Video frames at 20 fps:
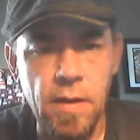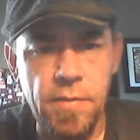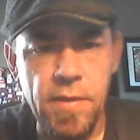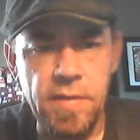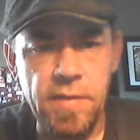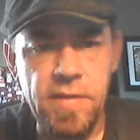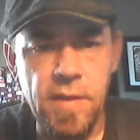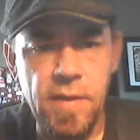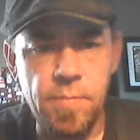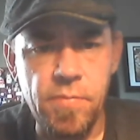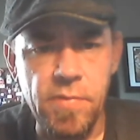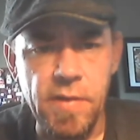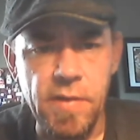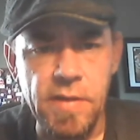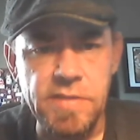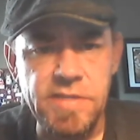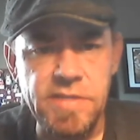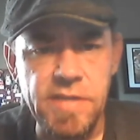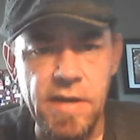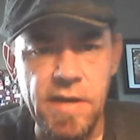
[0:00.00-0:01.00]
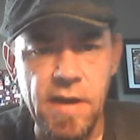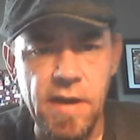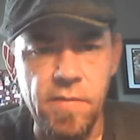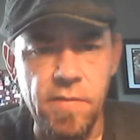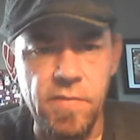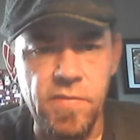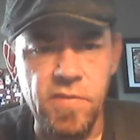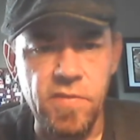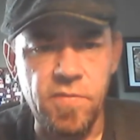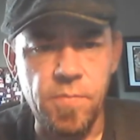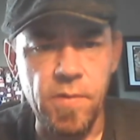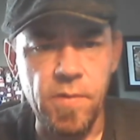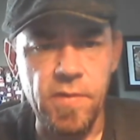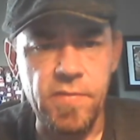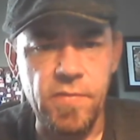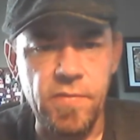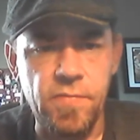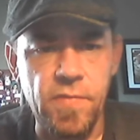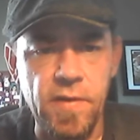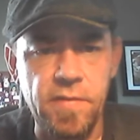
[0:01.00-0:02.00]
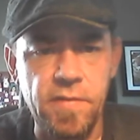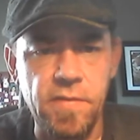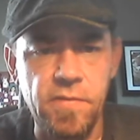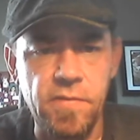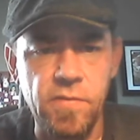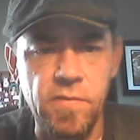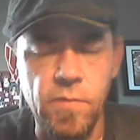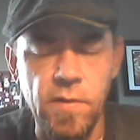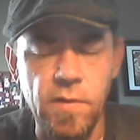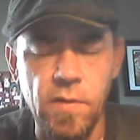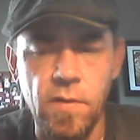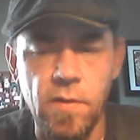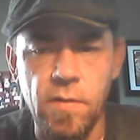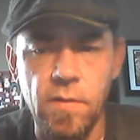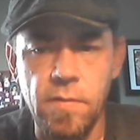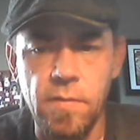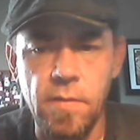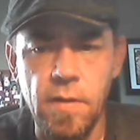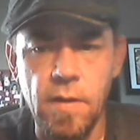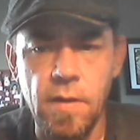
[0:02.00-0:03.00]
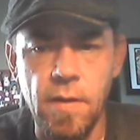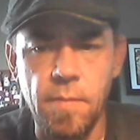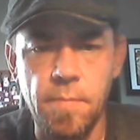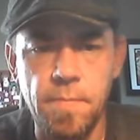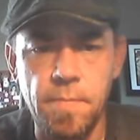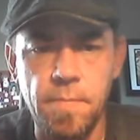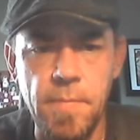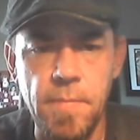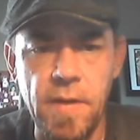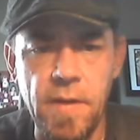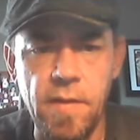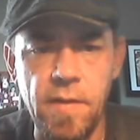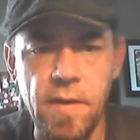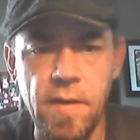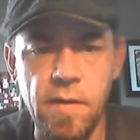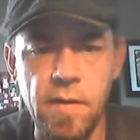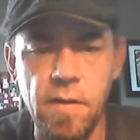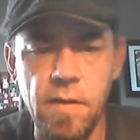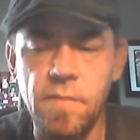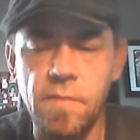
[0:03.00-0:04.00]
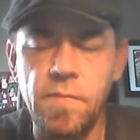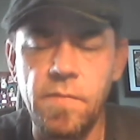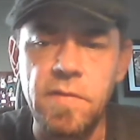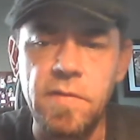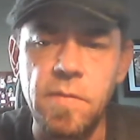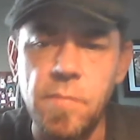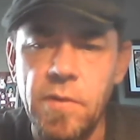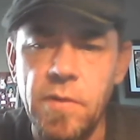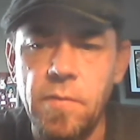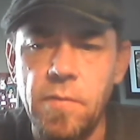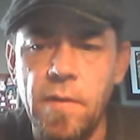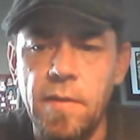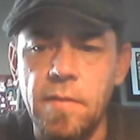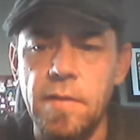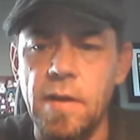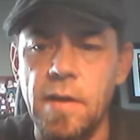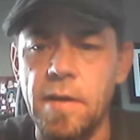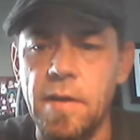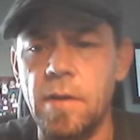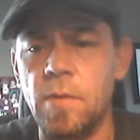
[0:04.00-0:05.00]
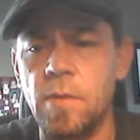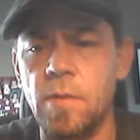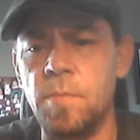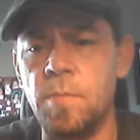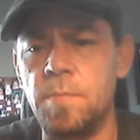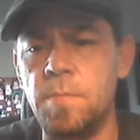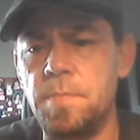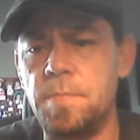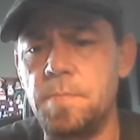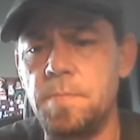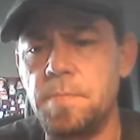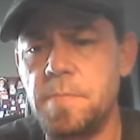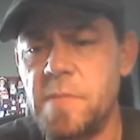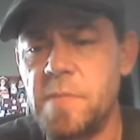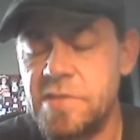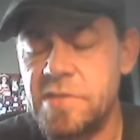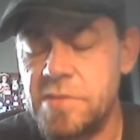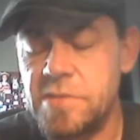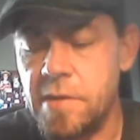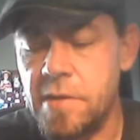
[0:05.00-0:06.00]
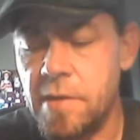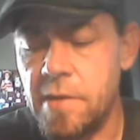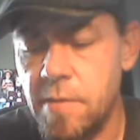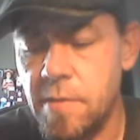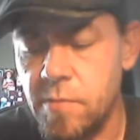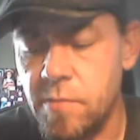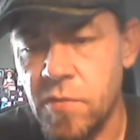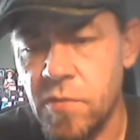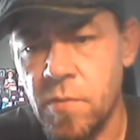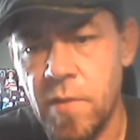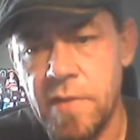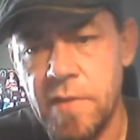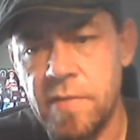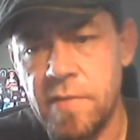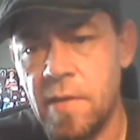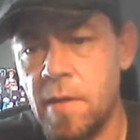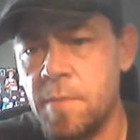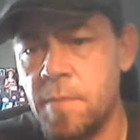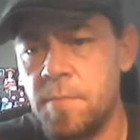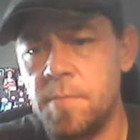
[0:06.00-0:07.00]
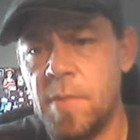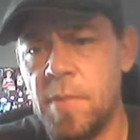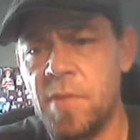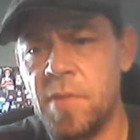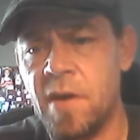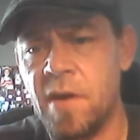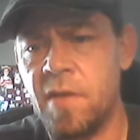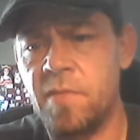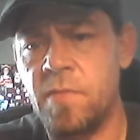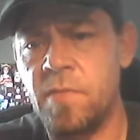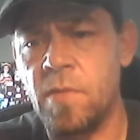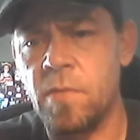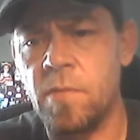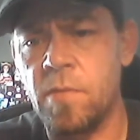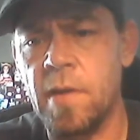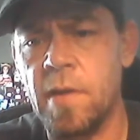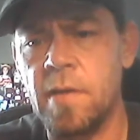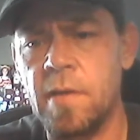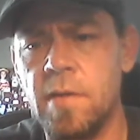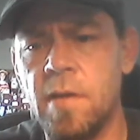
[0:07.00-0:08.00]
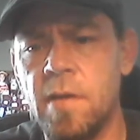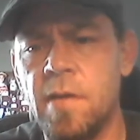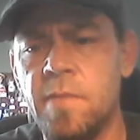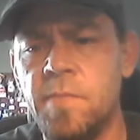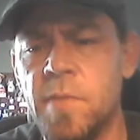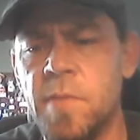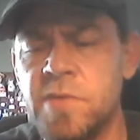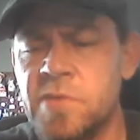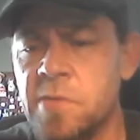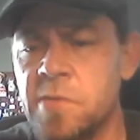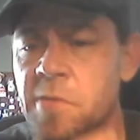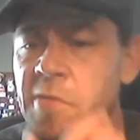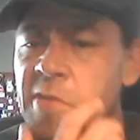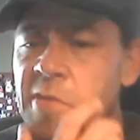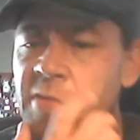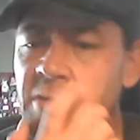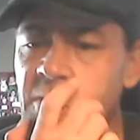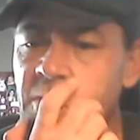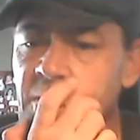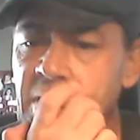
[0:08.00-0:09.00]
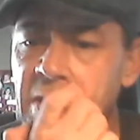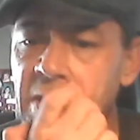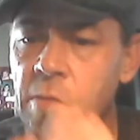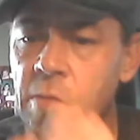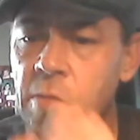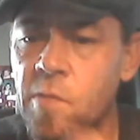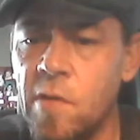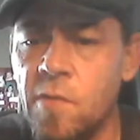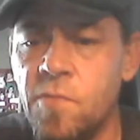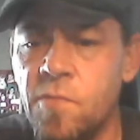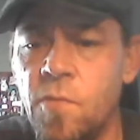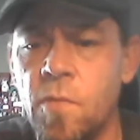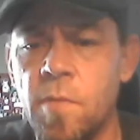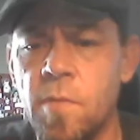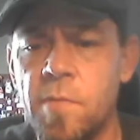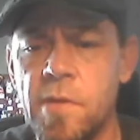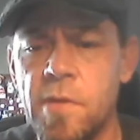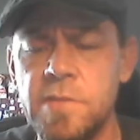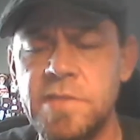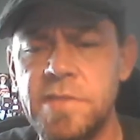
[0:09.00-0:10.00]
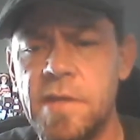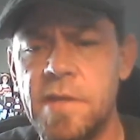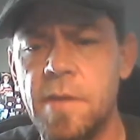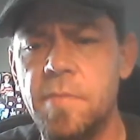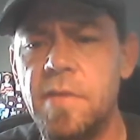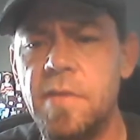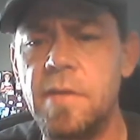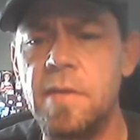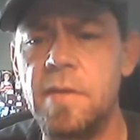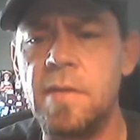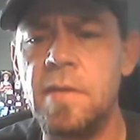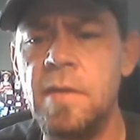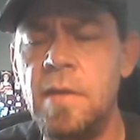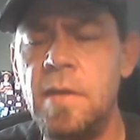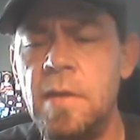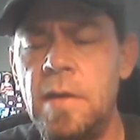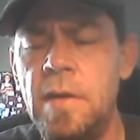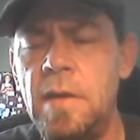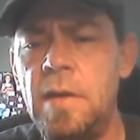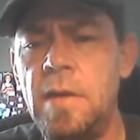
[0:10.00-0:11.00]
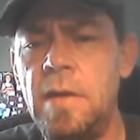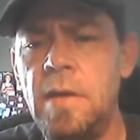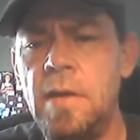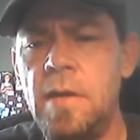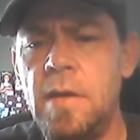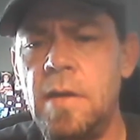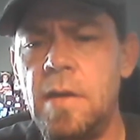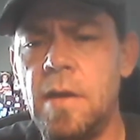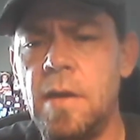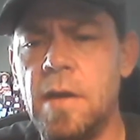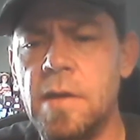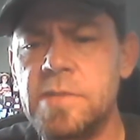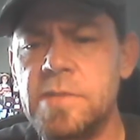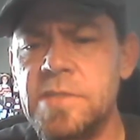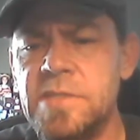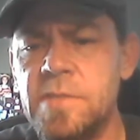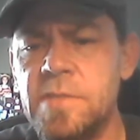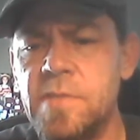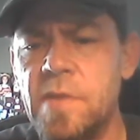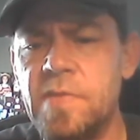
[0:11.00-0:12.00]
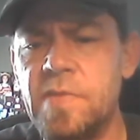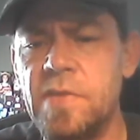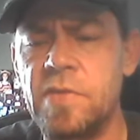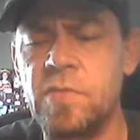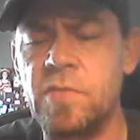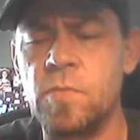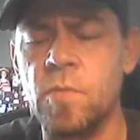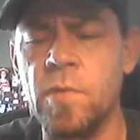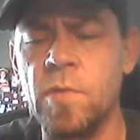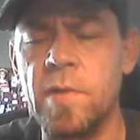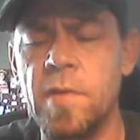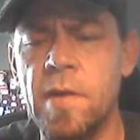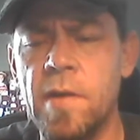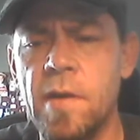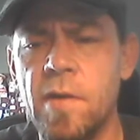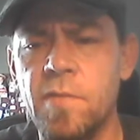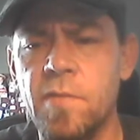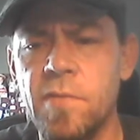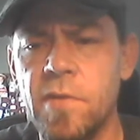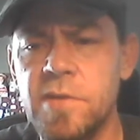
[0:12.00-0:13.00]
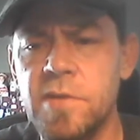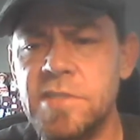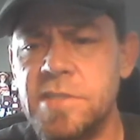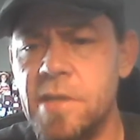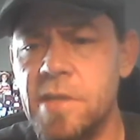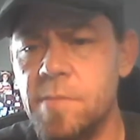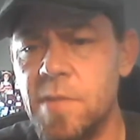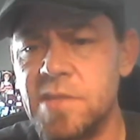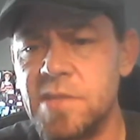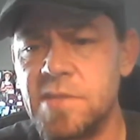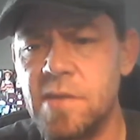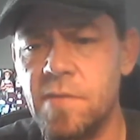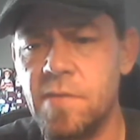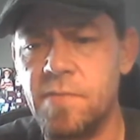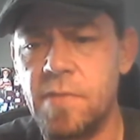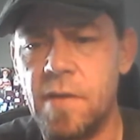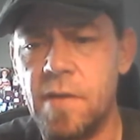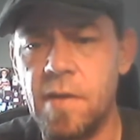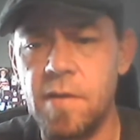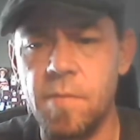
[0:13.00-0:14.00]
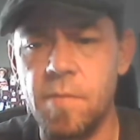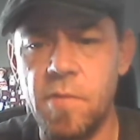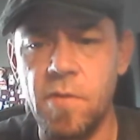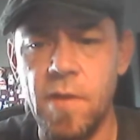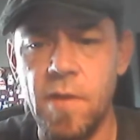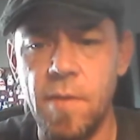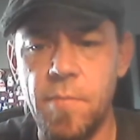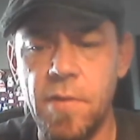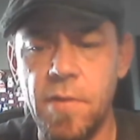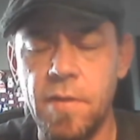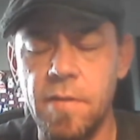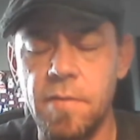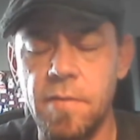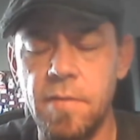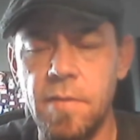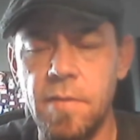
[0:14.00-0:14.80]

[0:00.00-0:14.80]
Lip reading: Think deeply and say how this experience affected you at all. In the end, it affected me greatly. I got home yesterday. It was a great time. My body felt great. I have muscular dystrophy, a rare form called CMT. So sometimes I just worry that I overextend myself and I end up cramping